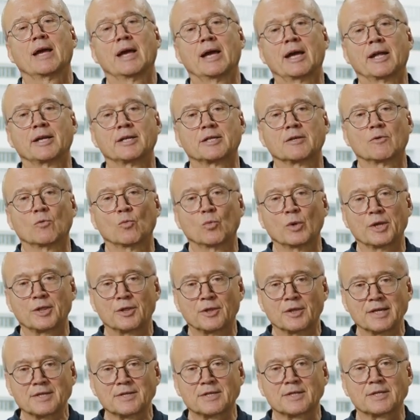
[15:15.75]
And with
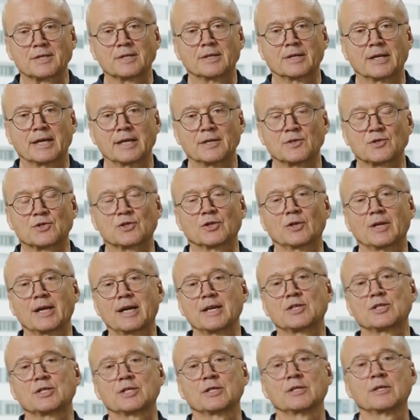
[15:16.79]
this
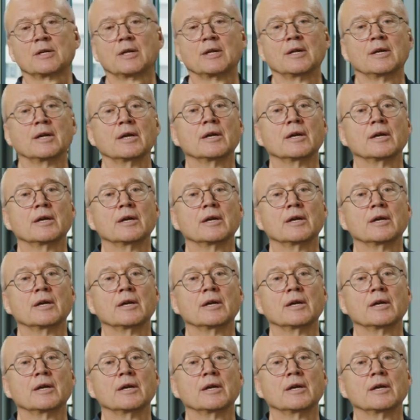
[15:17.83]
installation,